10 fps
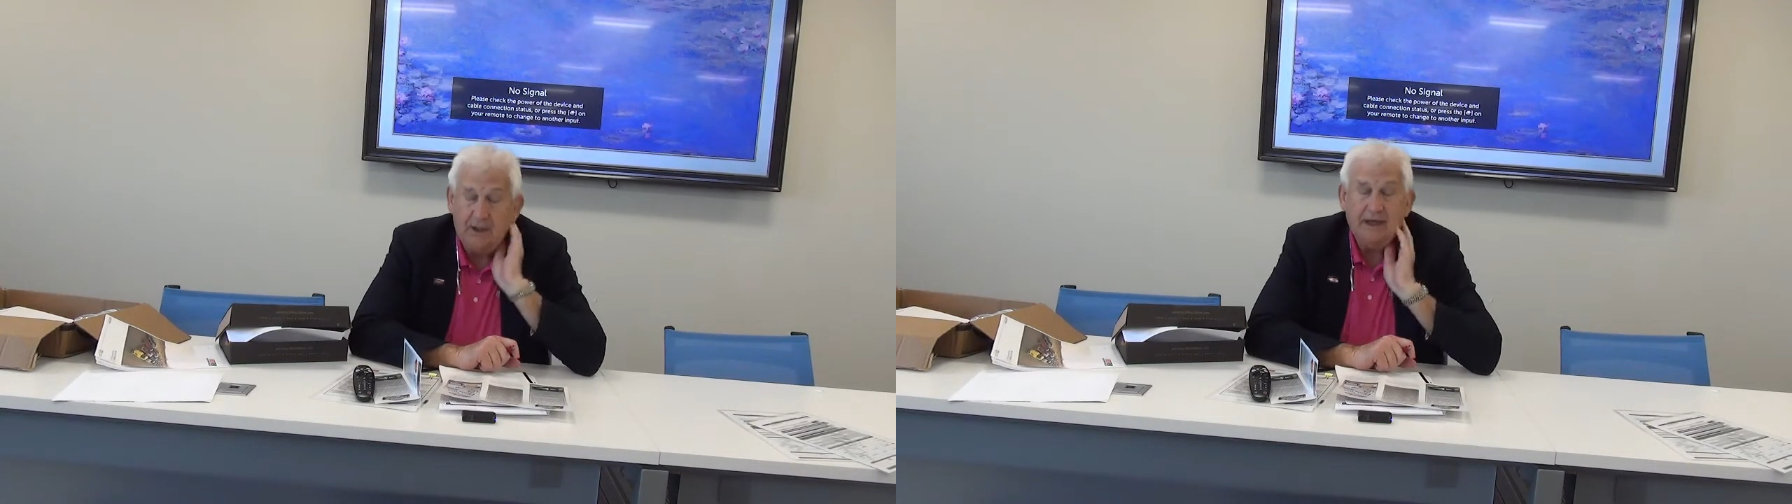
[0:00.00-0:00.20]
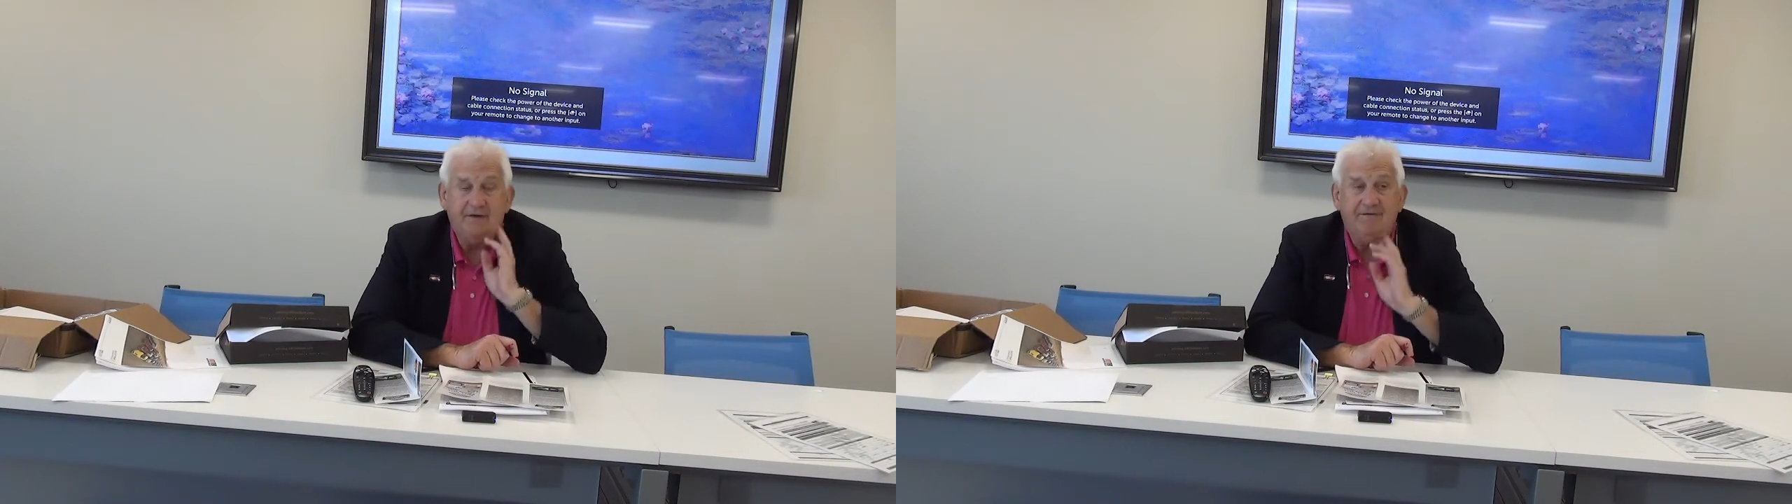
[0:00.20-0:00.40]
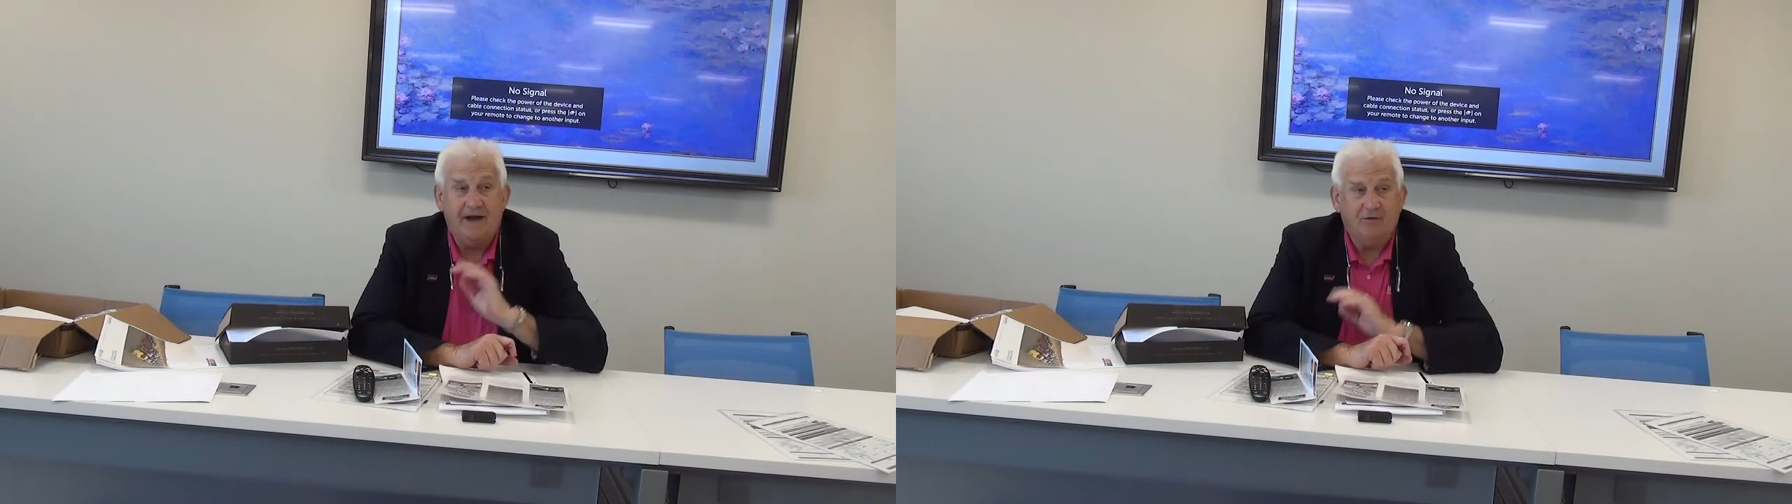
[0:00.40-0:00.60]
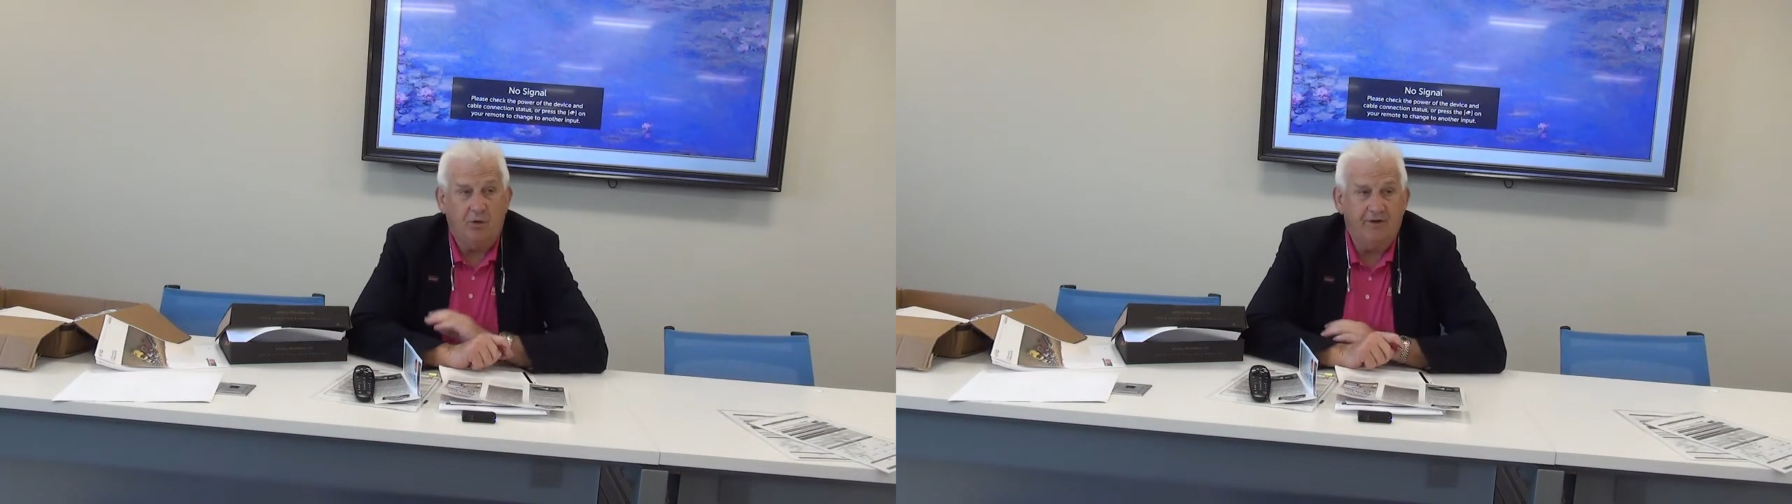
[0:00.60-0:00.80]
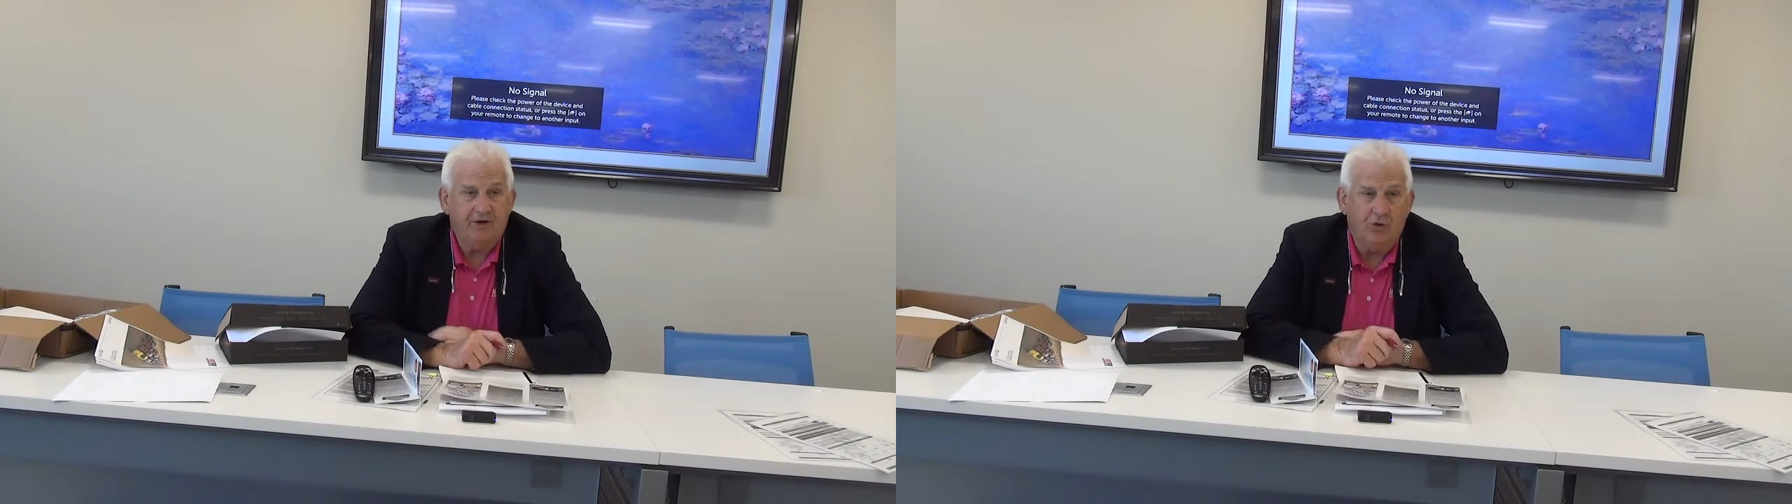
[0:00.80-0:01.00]
In fact,
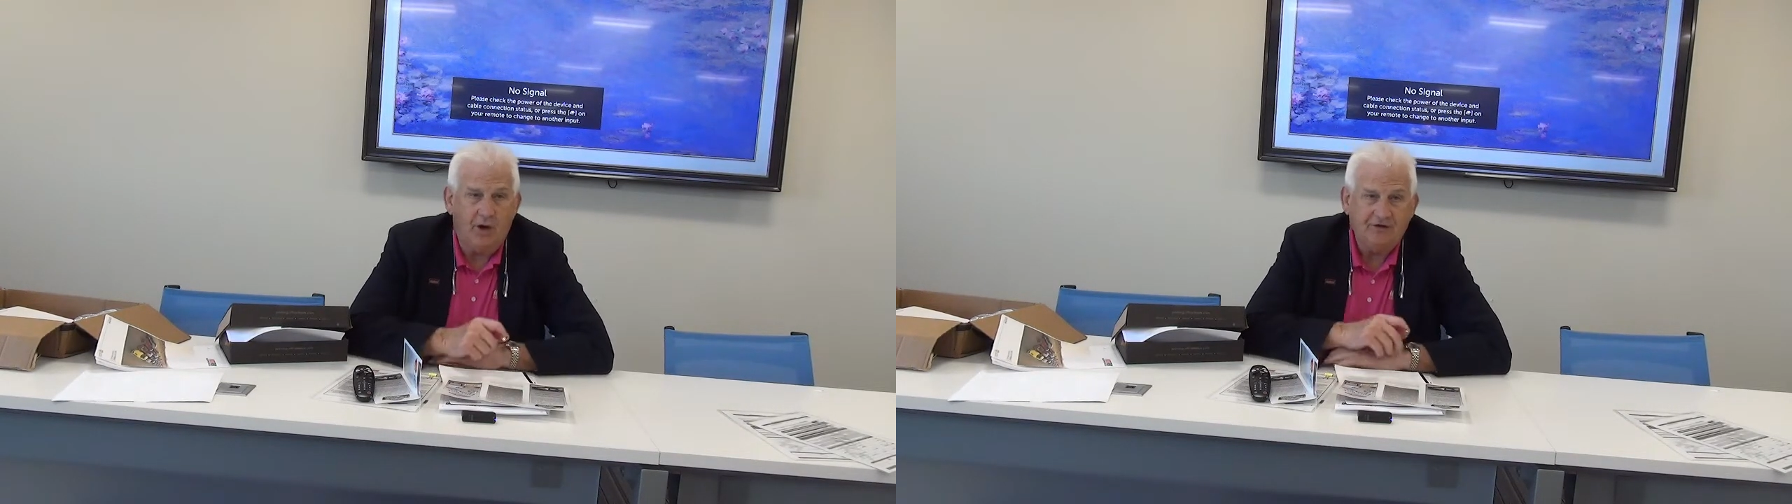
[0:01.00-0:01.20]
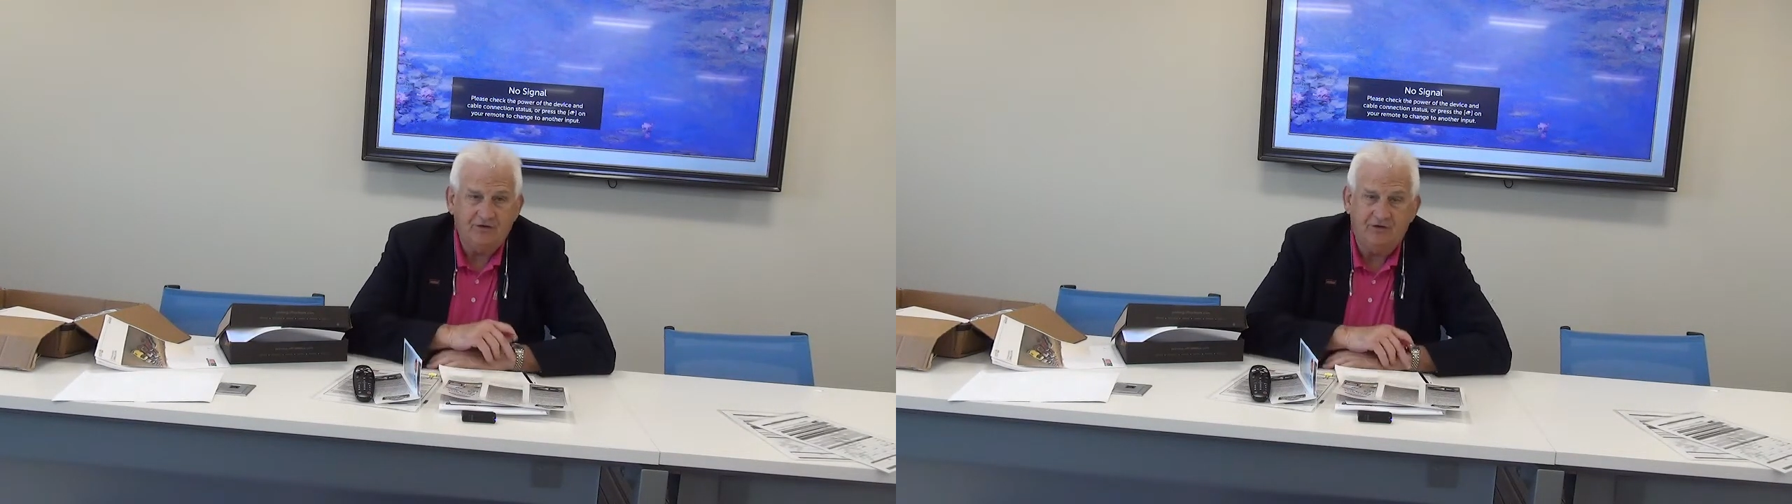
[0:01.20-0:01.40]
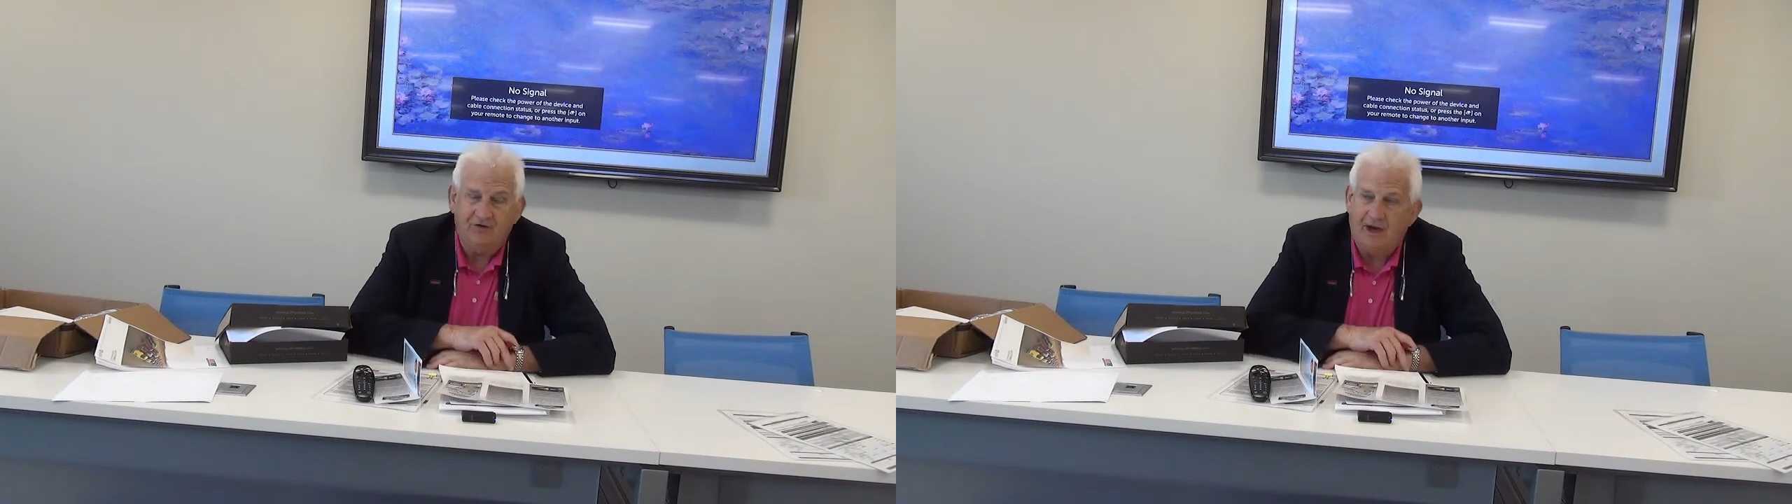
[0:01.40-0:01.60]
one of the questions